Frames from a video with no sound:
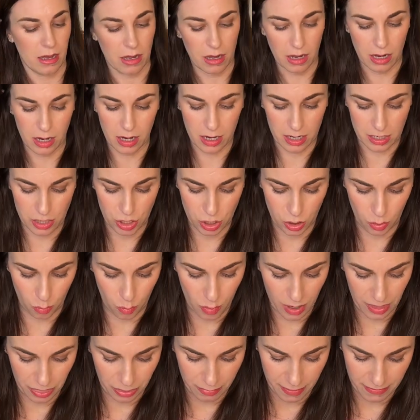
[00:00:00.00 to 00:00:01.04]
on your
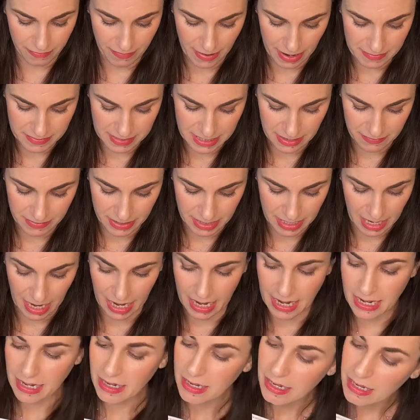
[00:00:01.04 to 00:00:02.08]
1, 3, 5, 7,
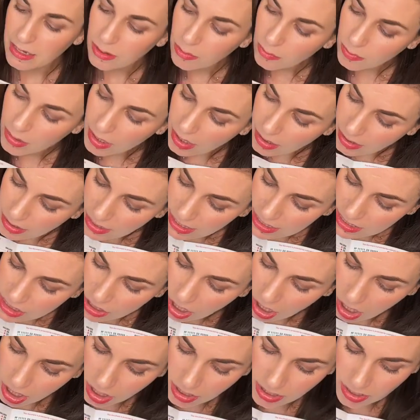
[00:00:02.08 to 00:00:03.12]
9, well, it's
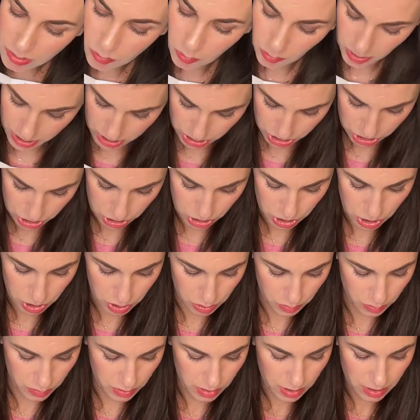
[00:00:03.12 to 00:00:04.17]
all in 1
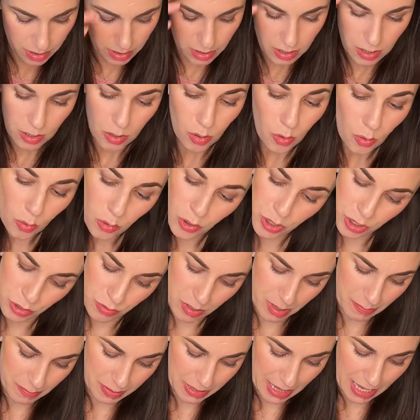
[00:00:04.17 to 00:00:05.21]
suit, or you
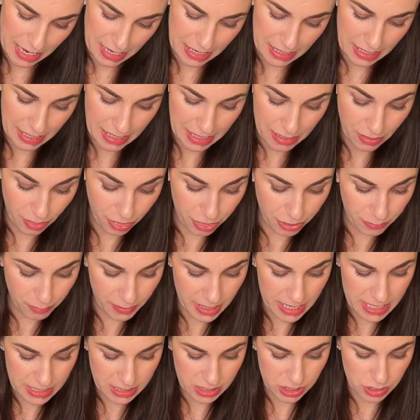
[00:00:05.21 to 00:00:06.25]
can play it in
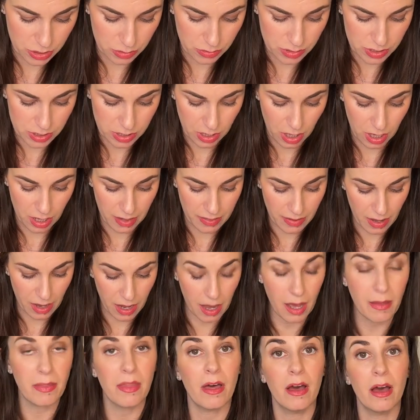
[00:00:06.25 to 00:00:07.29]
3 suits on
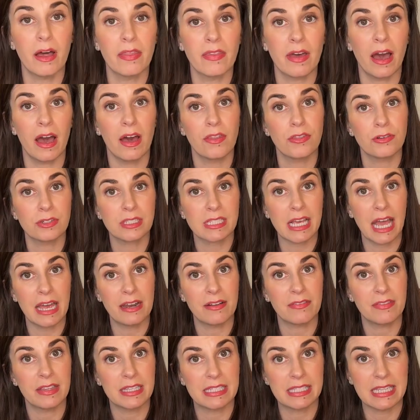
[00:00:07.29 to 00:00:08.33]
the other side
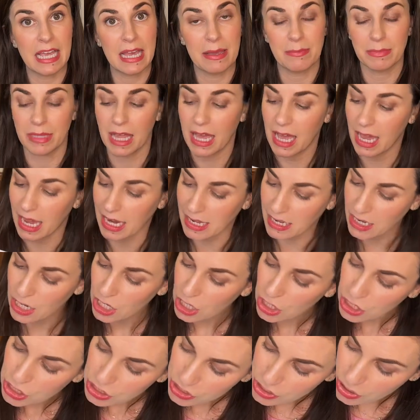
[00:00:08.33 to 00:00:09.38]
of the same line.
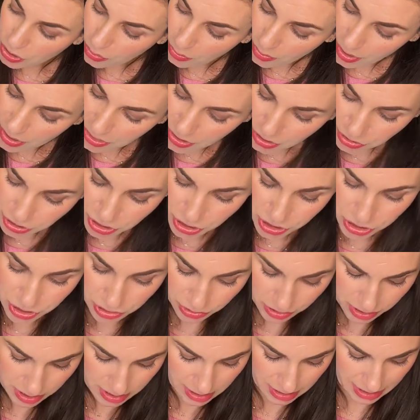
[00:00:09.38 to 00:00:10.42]
So there's
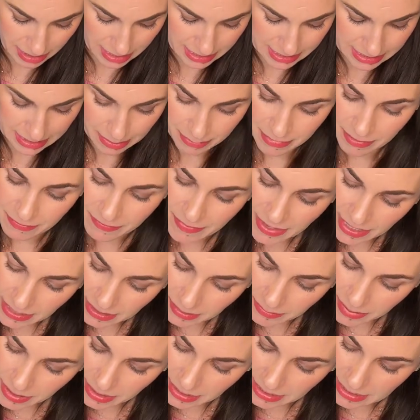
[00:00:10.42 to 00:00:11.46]
certainly some
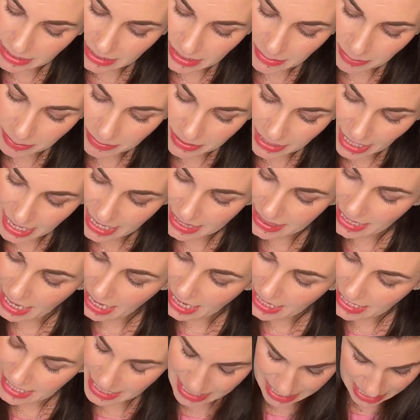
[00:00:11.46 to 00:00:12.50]
availability to play that
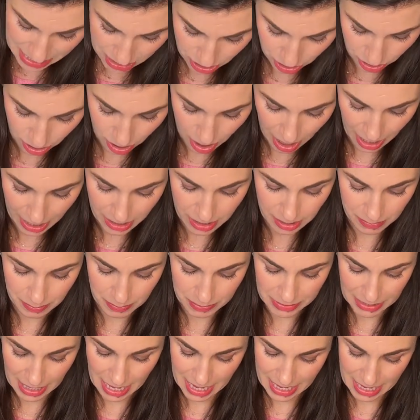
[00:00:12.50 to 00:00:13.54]
here. I could
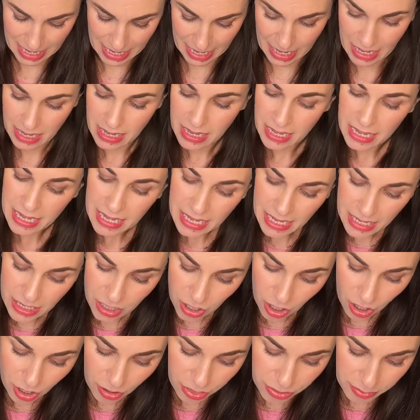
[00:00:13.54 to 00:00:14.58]
play it in
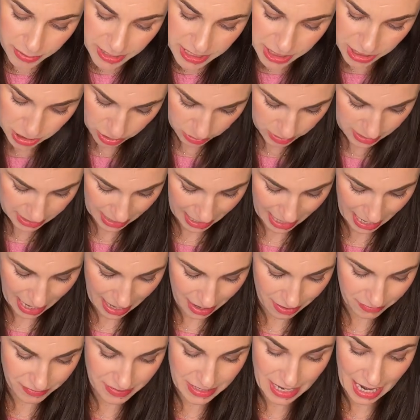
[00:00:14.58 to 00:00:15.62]
all 3 suits. I
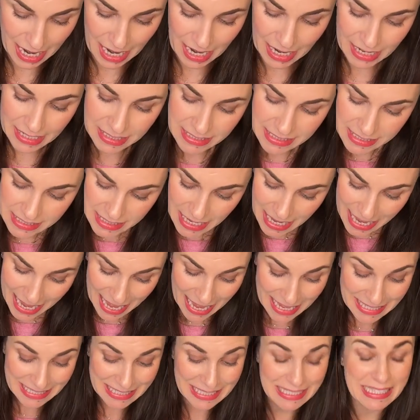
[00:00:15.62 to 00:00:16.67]
have 9s
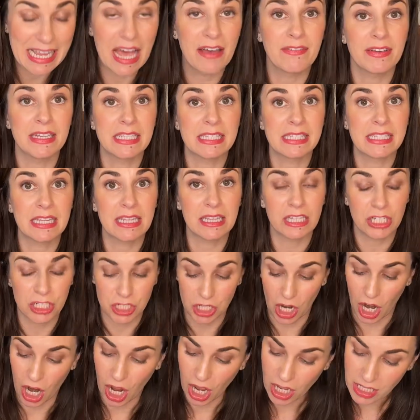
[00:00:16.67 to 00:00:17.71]
and 7s in the
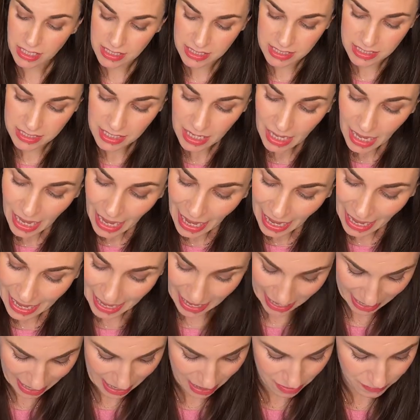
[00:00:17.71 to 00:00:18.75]
dots. I
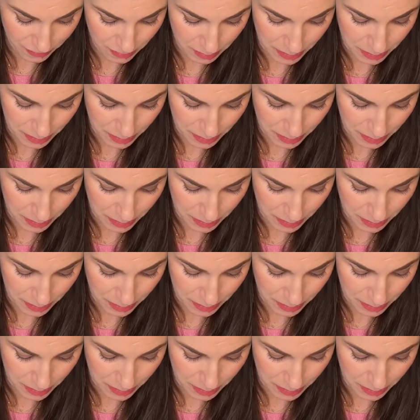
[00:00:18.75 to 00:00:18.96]
have a